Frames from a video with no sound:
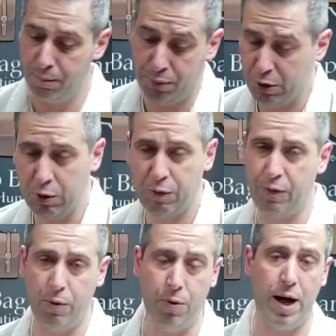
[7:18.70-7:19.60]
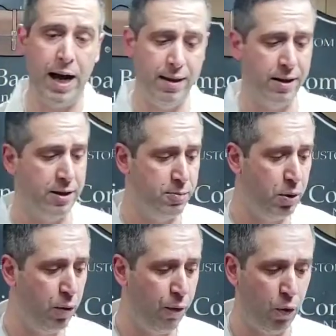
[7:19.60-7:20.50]
beautiful, I think it's
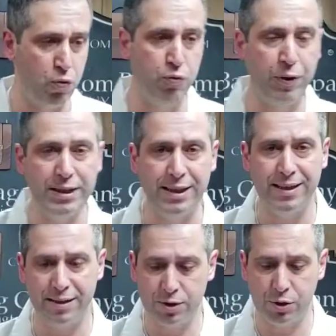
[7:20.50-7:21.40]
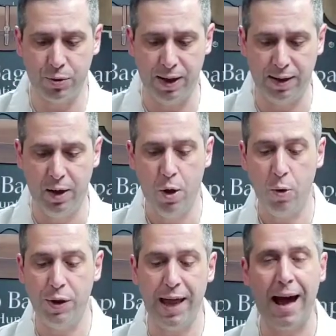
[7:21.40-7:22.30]
beautiful rigidness to it
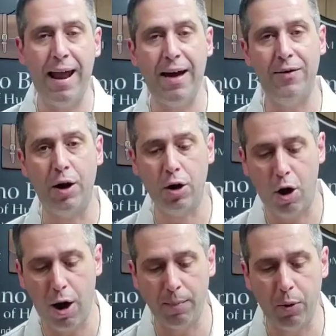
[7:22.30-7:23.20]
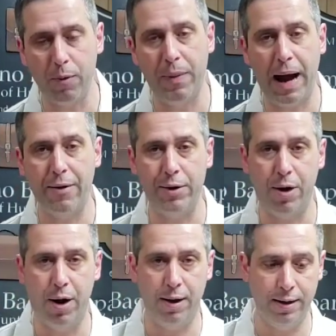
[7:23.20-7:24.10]
without having a cardboard barrier
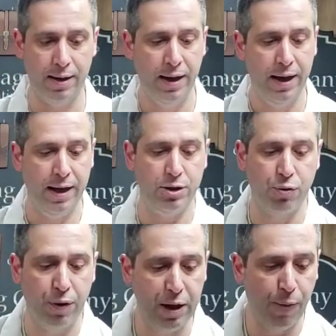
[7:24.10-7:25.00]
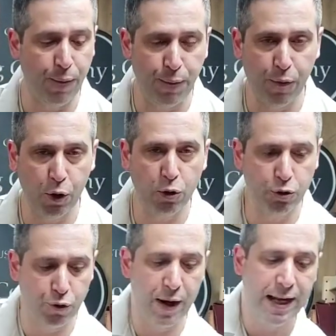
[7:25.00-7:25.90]
on it. It's real full
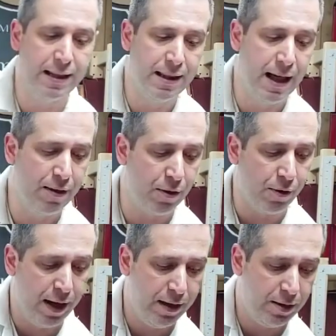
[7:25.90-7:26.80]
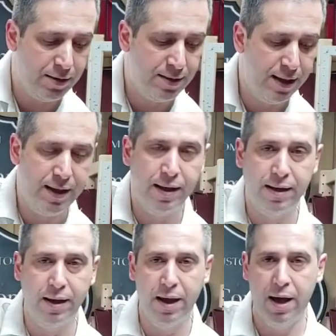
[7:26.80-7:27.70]
grain leather, right? You see it.